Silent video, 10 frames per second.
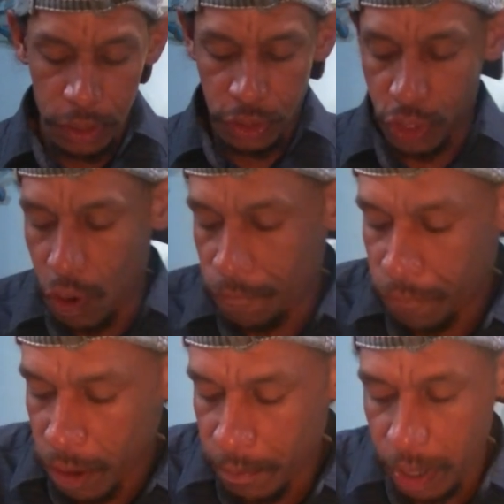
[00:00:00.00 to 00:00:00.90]
So
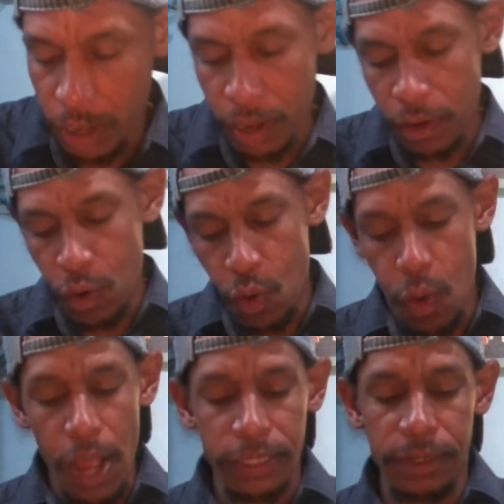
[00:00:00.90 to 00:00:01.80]
from
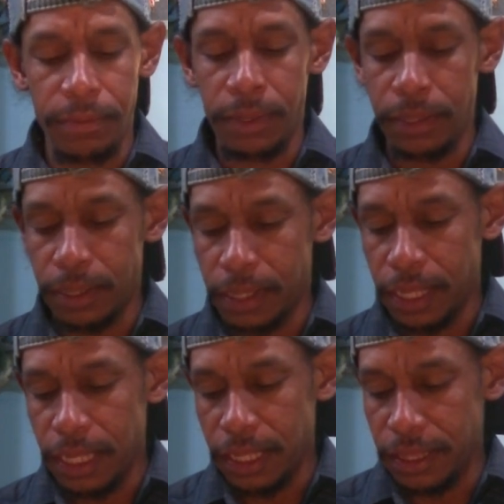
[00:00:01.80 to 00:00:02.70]
Quantum,
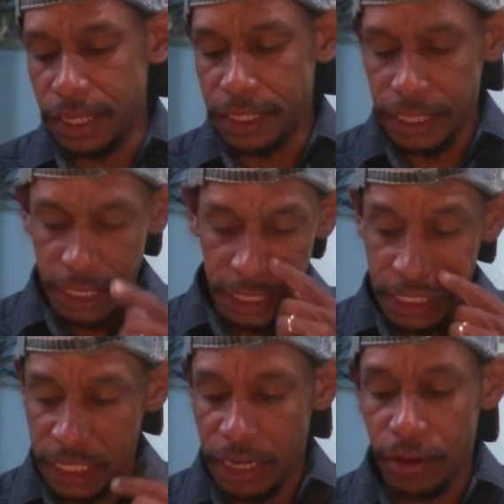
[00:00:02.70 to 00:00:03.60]
this
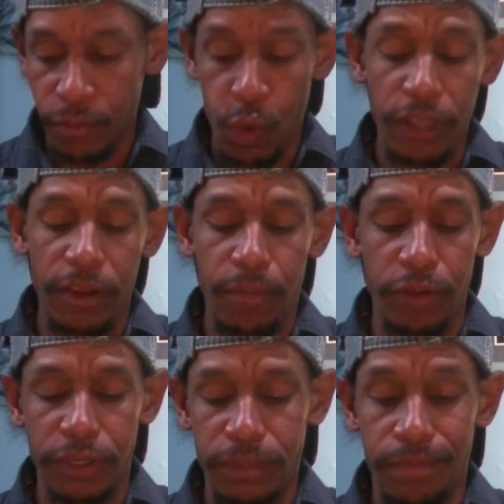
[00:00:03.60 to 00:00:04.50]
is their one of their
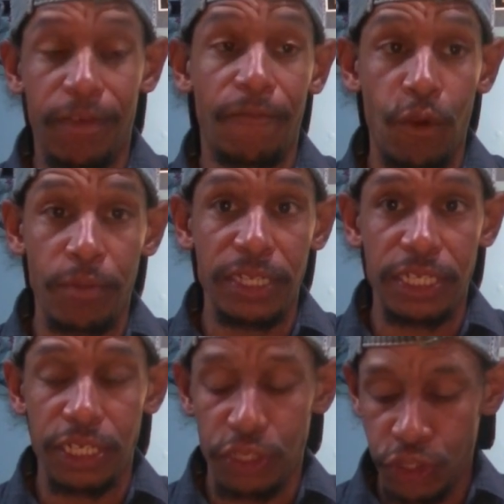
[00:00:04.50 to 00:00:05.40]
per
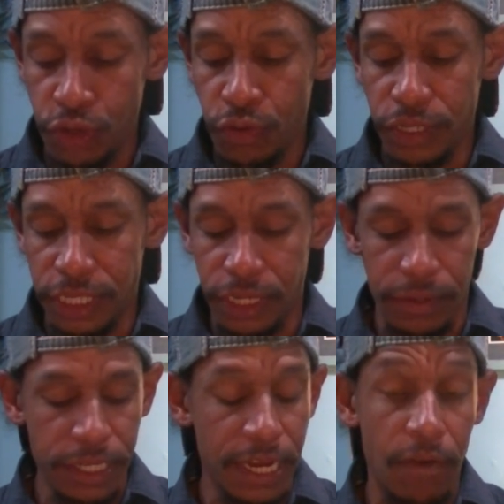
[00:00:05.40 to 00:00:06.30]
performance tune
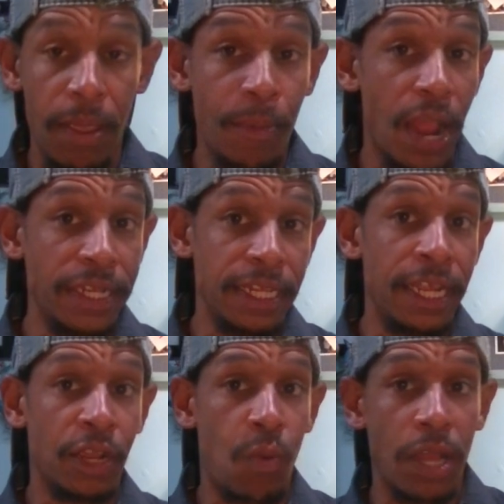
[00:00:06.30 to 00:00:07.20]
series. Now remember, I did
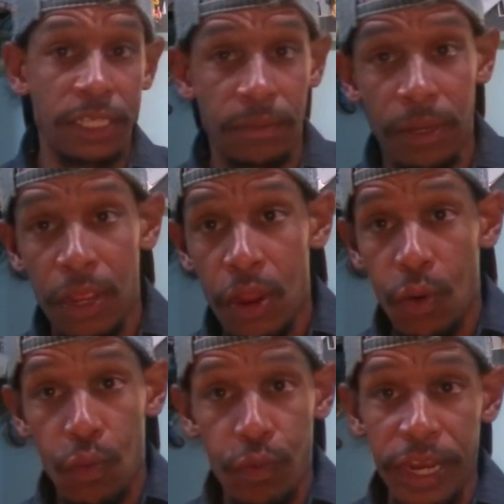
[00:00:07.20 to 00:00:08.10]
get a Quantum
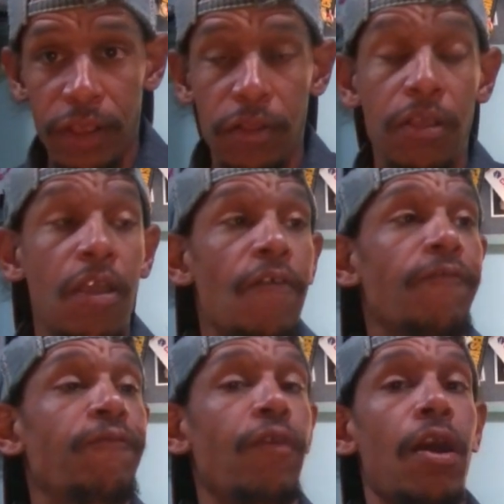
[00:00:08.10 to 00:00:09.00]
reel
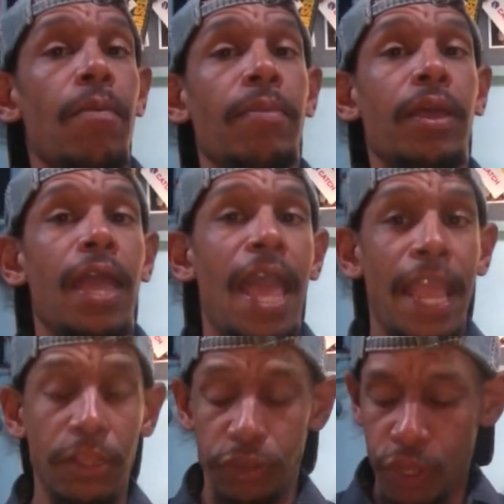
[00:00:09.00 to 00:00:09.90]
from
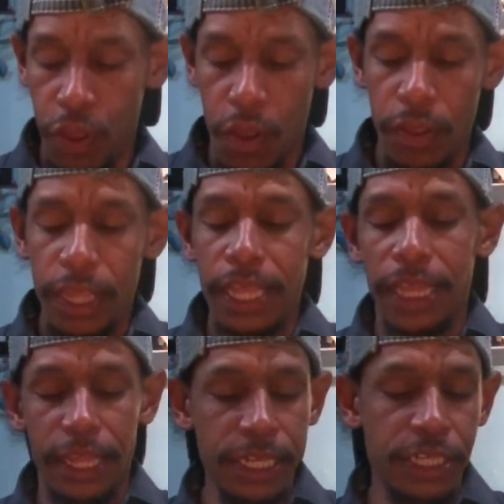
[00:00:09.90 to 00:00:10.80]
Angler's Haul.
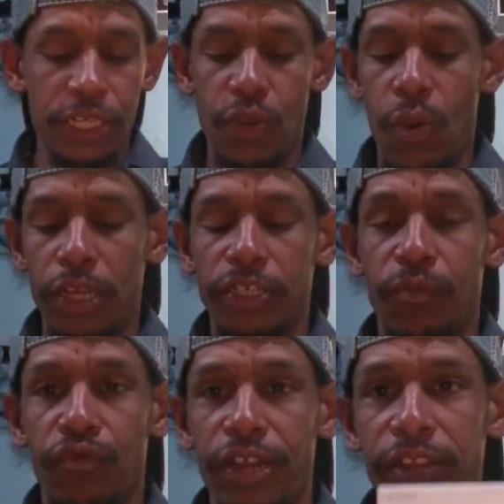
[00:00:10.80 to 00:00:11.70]
This is a
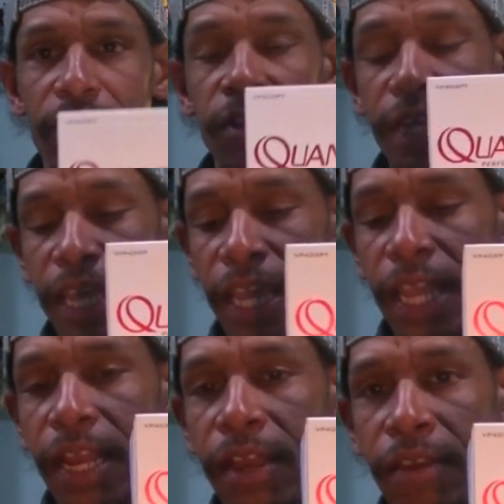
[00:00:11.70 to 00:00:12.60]
Quantum reel
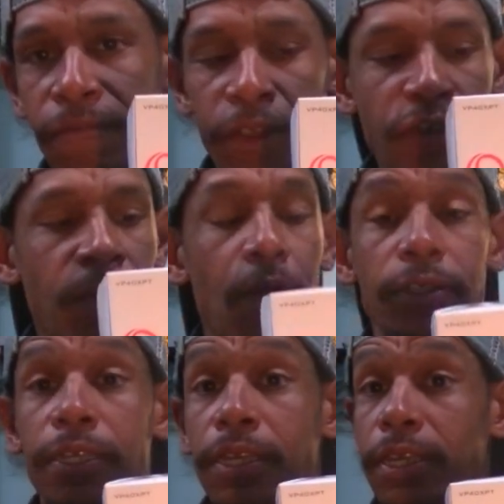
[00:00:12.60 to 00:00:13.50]
in Fish Vault.
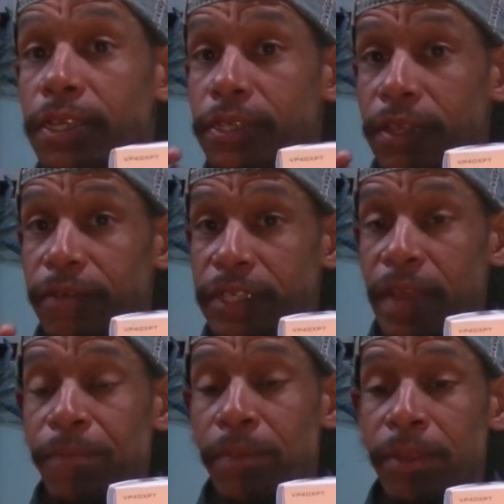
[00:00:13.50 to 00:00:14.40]
So they've
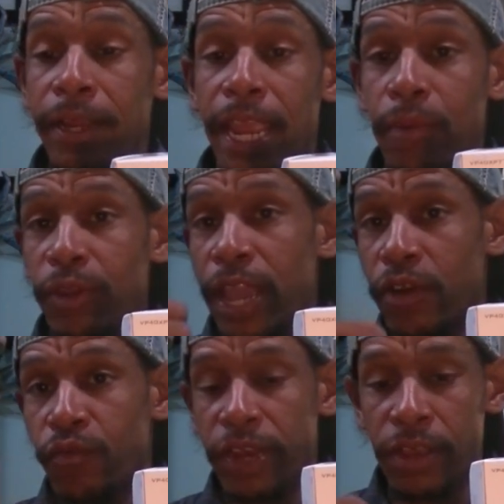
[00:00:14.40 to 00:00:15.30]
stepped up their game. We got
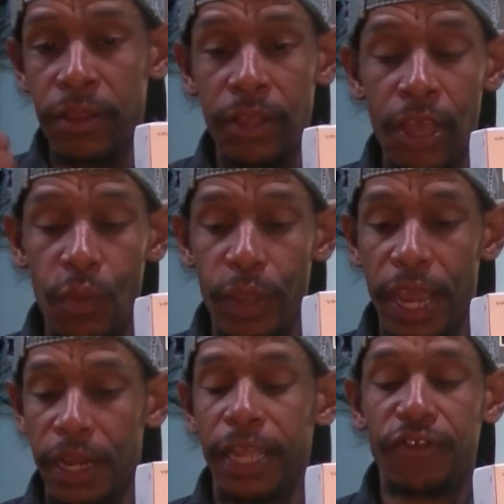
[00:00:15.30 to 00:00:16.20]
a reel, we
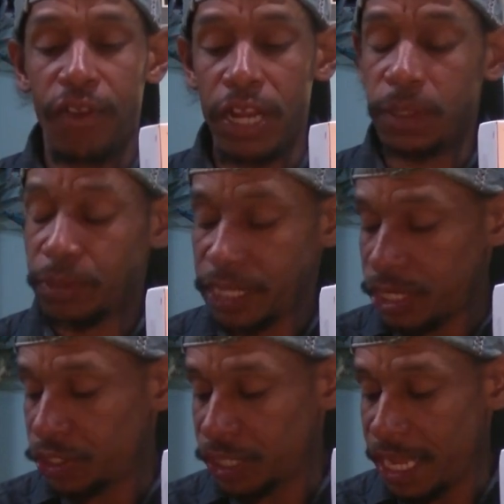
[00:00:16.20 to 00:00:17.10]
got an electronics
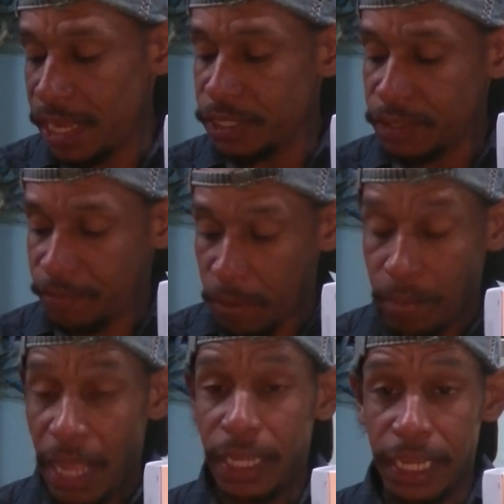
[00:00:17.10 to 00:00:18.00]
protection case from
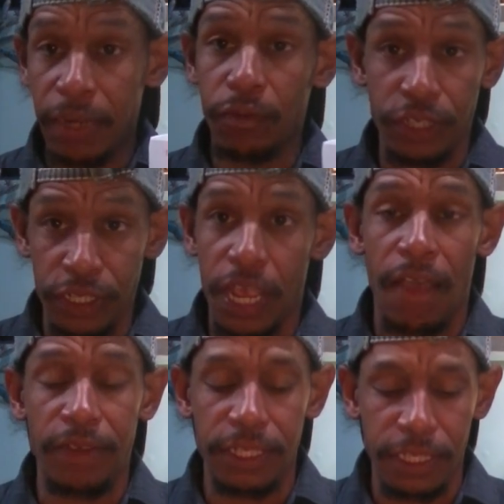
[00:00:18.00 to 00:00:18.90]
Pelican, which is
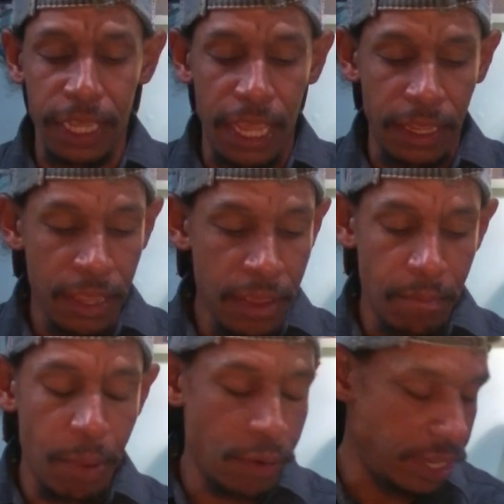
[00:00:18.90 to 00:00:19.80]
obviously a
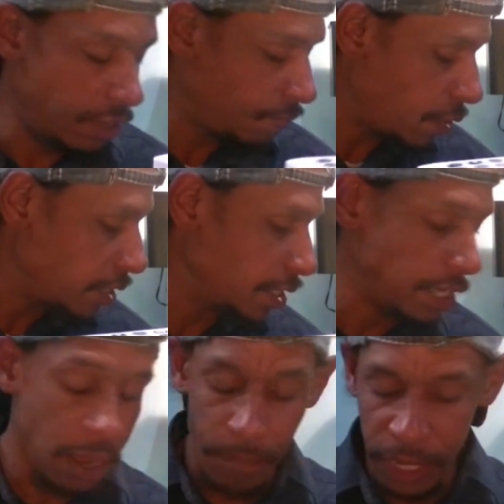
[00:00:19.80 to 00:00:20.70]
boating friendly
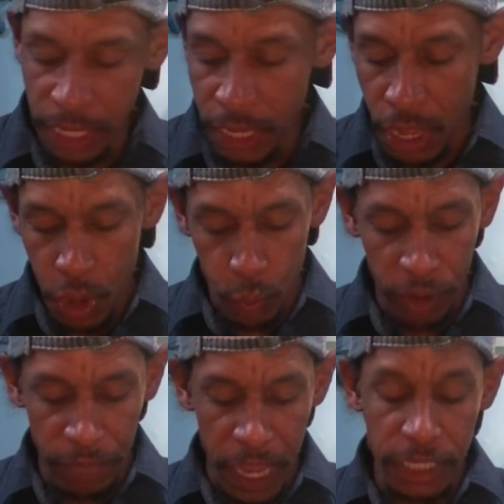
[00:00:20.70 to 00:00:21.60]
company.
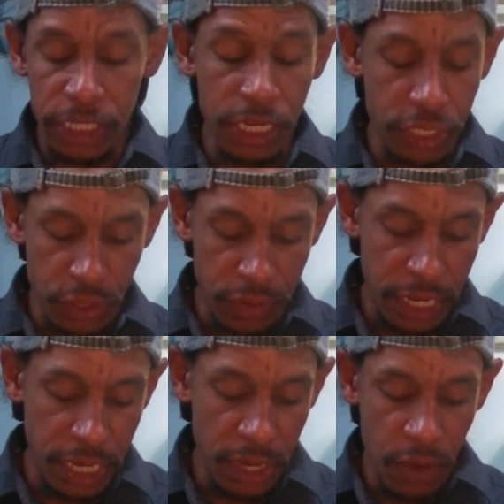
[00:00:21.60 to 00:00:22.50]
We've got
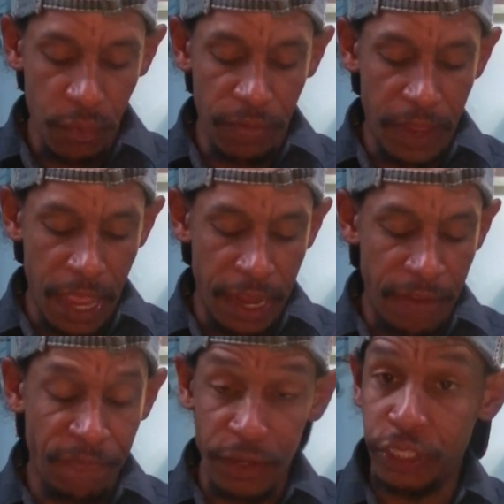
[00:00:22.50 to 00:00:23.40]
sunscreen, we've got
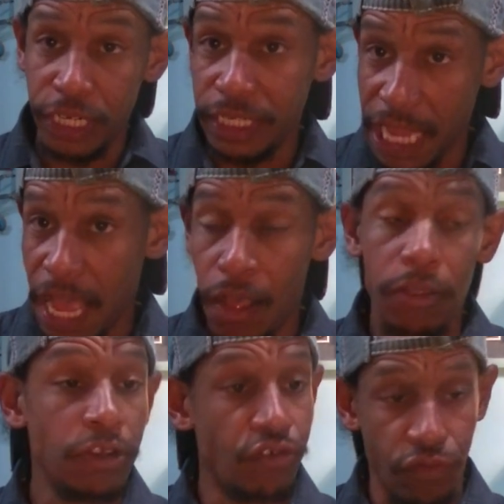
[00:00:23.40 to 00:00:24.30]
a fishing
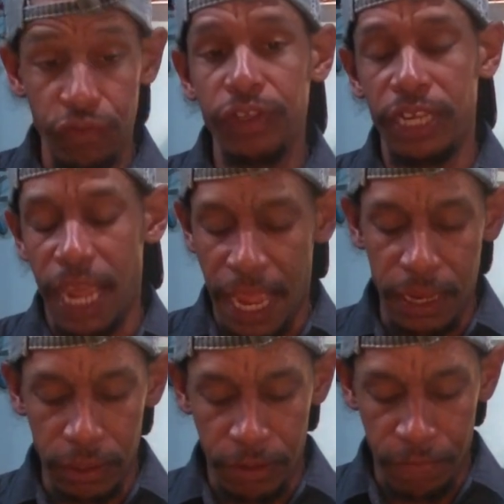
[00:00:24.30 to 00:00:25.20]
towel, truly
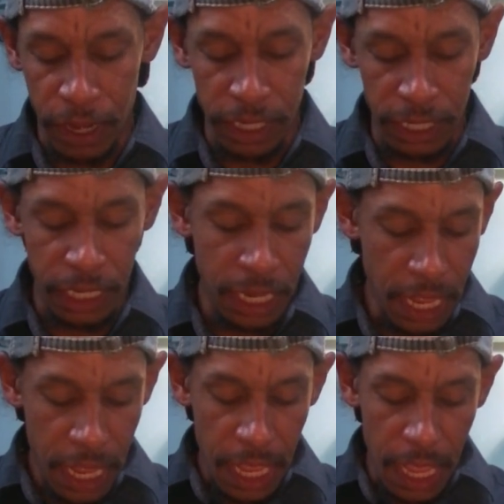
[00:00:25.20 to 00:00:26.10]
angler friendly,
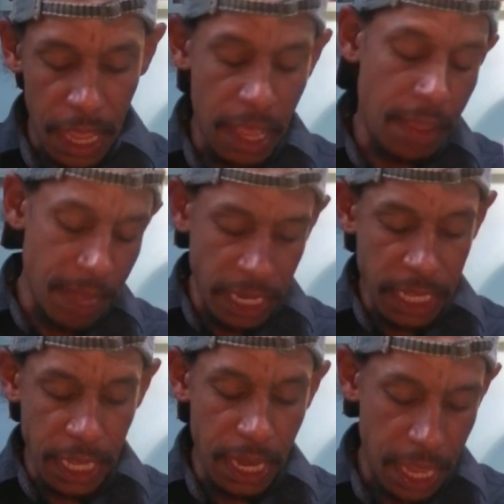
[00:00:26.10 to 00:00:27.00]
uh, a medi
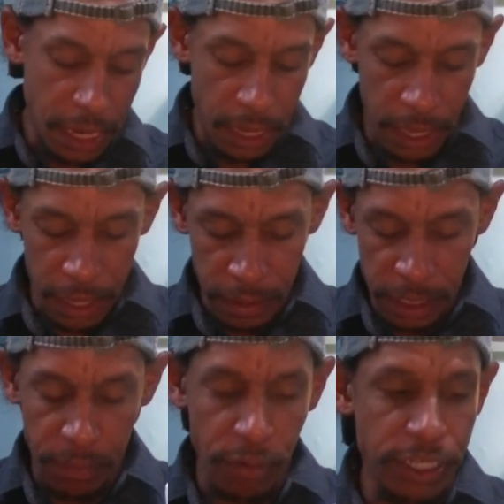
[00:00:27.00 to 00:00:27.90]
kit, and uh,
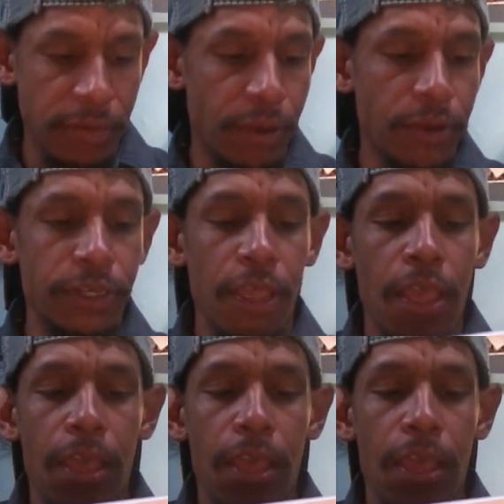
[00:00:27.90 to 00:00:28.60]
some protein bars.